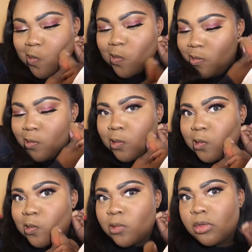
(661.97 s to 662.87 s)
cleaning up
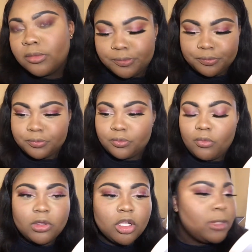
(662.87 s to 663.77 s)
my contour a little bit,
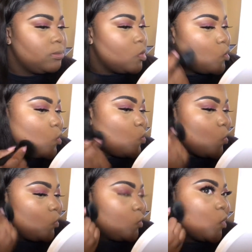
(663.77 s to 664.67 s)

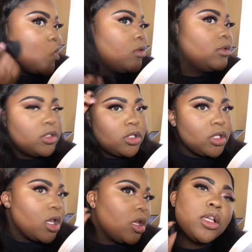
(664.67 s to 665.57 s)
trying to look
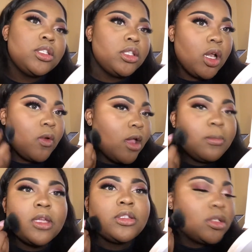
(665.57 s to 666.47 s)
snatched, still
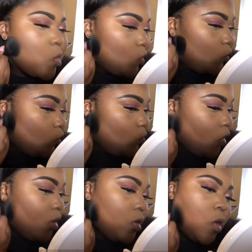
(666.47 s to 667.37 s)
yumptious, you know.
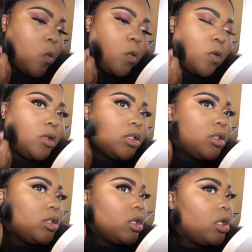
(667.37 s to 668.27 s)
And I'm
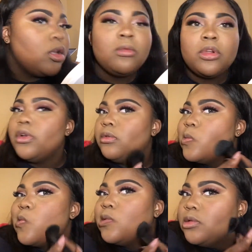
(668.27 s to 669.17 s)
just taking
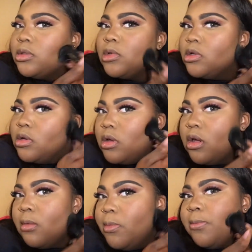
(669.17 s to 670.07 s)
just a
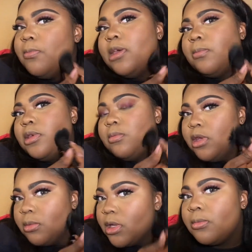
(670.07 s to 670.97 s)
regular powder brush
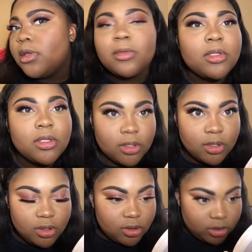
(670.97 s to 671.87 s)
and just
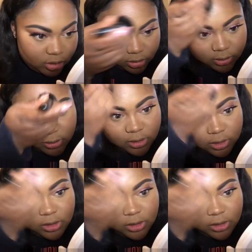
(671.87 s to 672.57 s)
brushing it away, like.